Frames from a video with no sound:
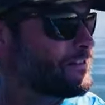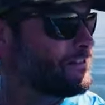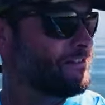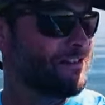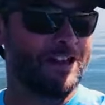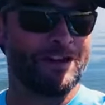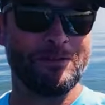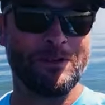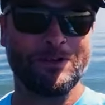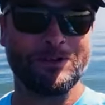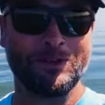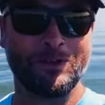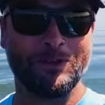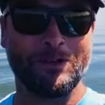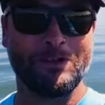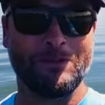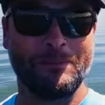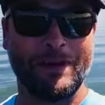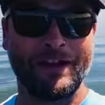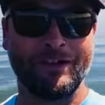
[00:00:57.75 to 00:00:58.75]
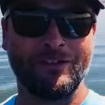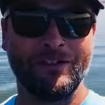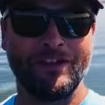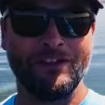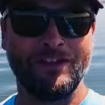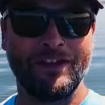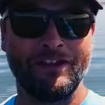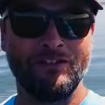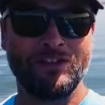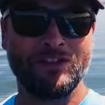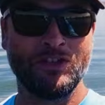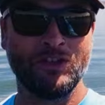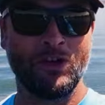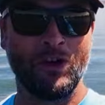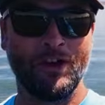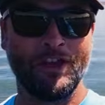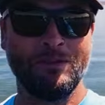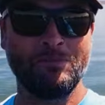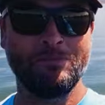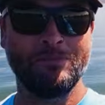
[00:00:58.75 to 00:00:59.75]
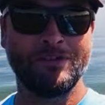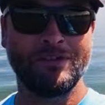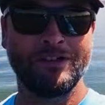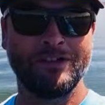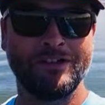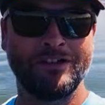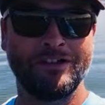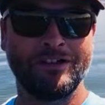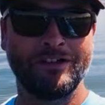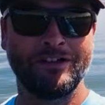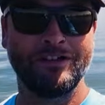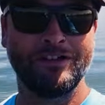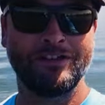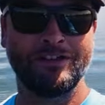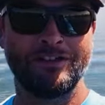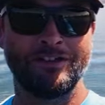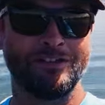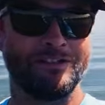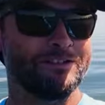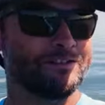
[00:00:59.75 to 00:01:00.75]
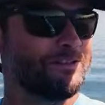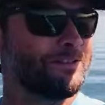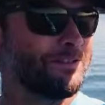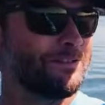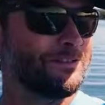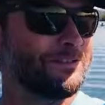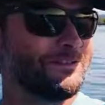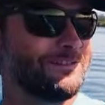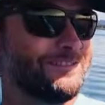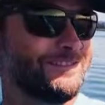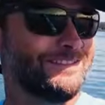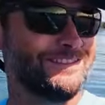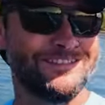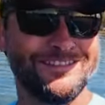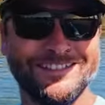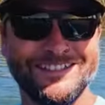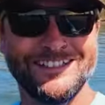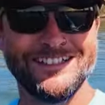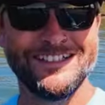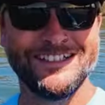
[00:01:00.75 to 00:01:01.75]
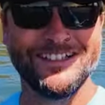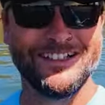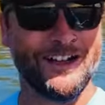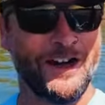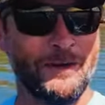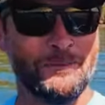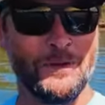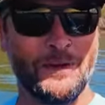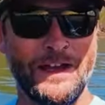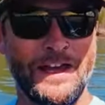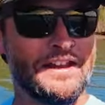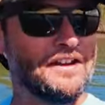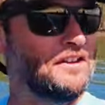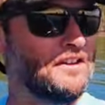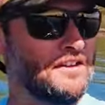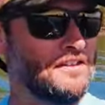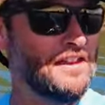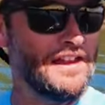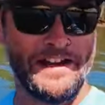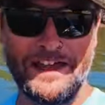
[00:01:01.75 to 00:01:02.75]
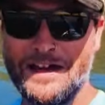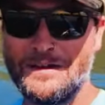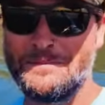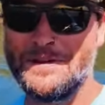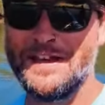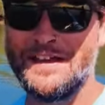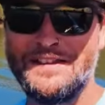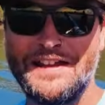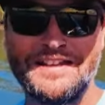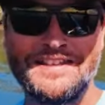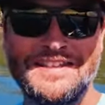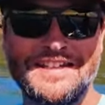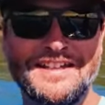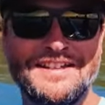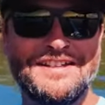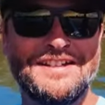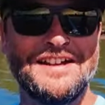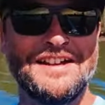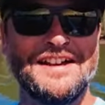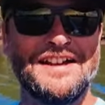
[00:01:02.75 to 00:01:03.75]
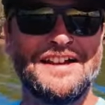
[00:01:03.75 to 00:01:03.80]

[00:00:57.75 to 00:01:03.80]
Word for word: Davo's on in the background there. Have you still got him? Dropped it. Oh, God. I'm not editing that out, man. That's the end.